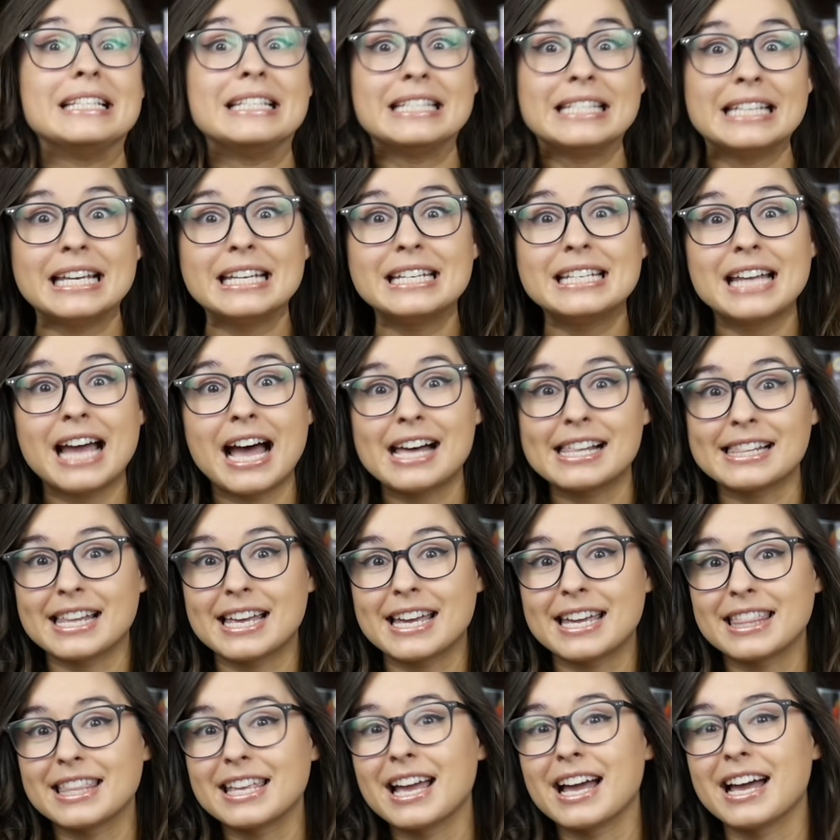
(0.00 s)
Did not
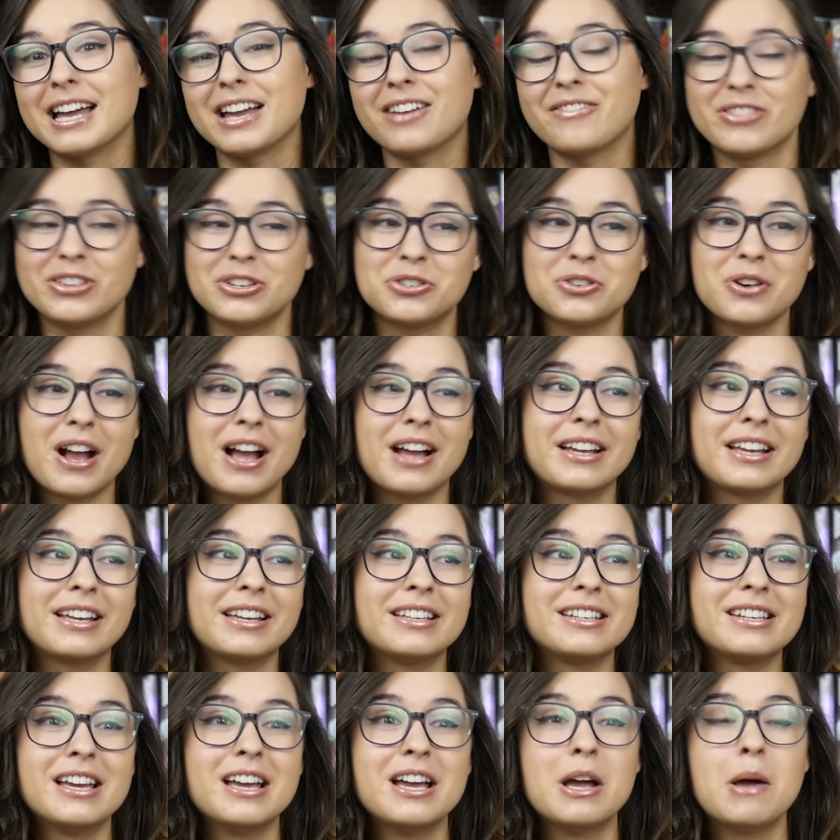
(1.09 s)
like The Eye of the
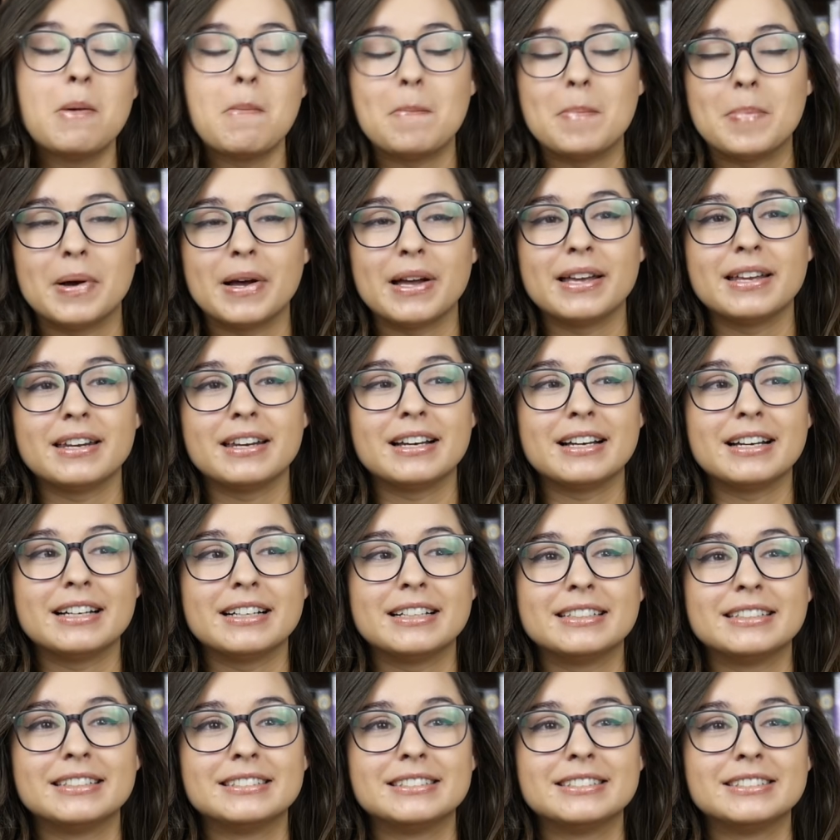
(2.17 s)
Dragon, but
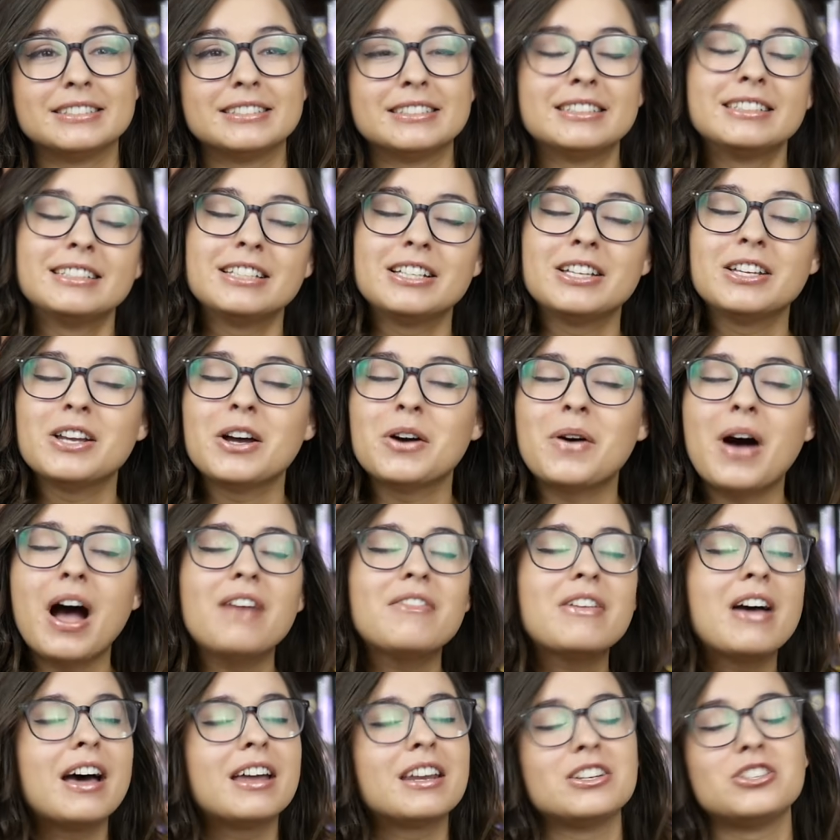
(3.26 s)
you know,
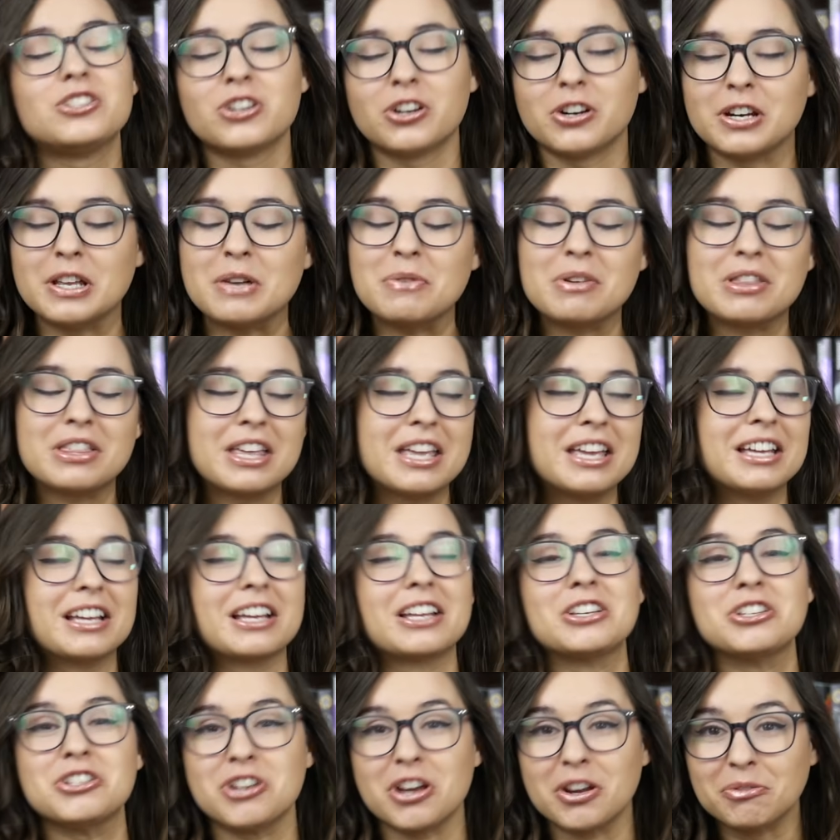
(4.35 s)
I've had a journey with King
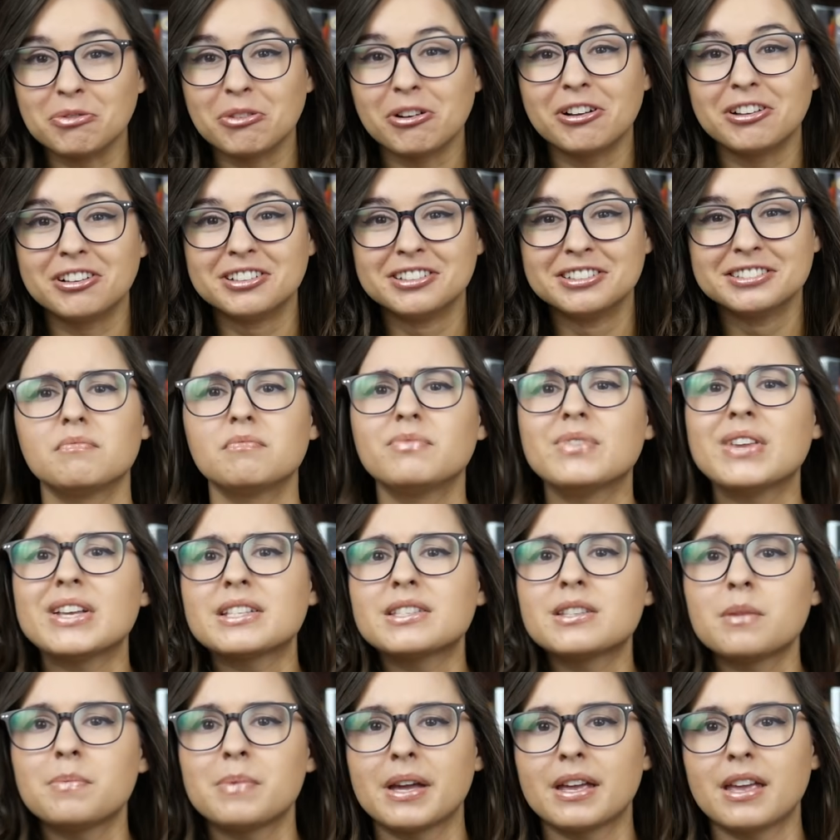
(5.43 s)
in general.
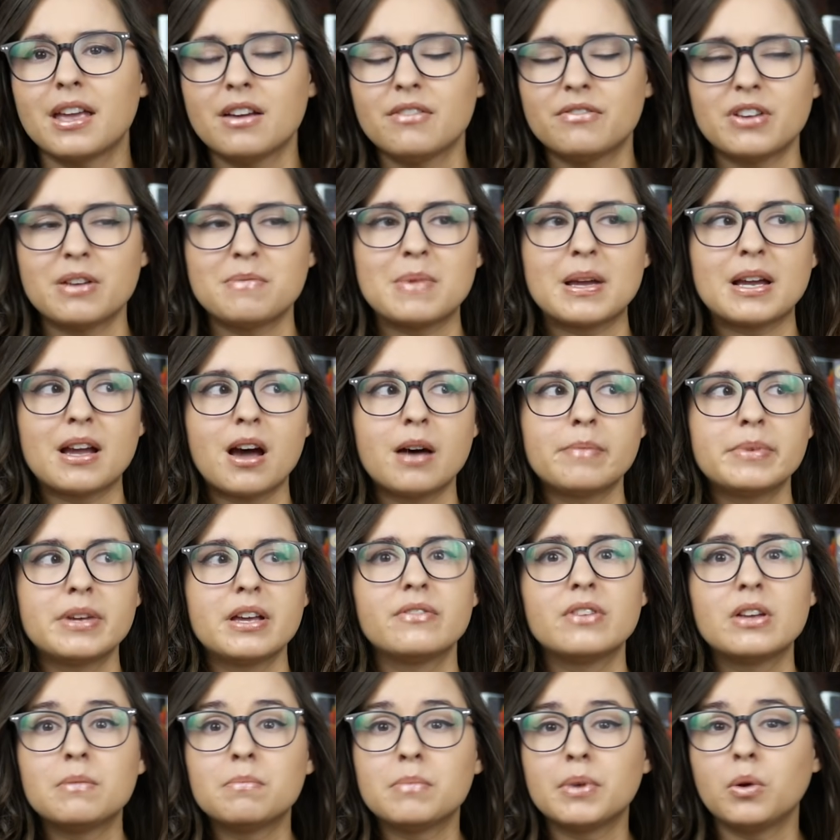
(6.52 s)
Next up, I can't find my copy
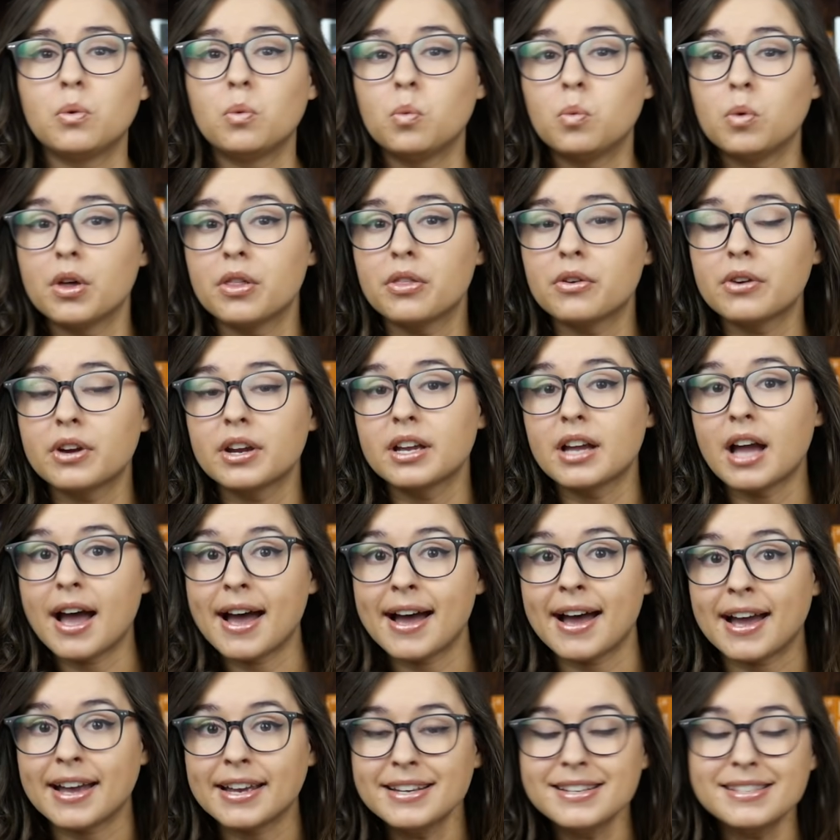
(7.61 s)
of it, but Wuthering
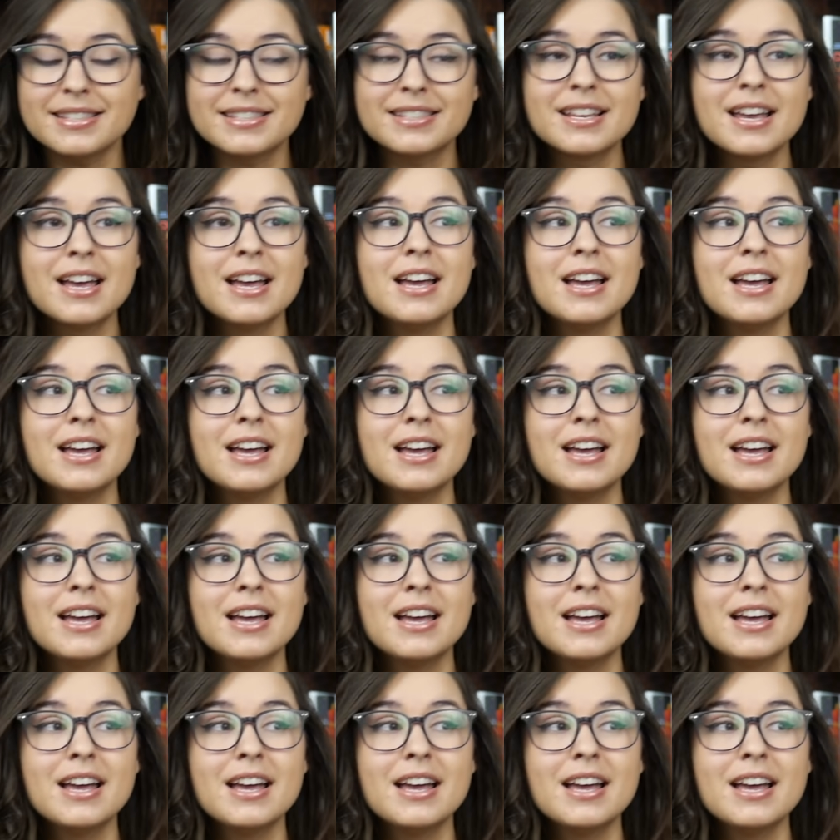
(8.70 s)
Heights.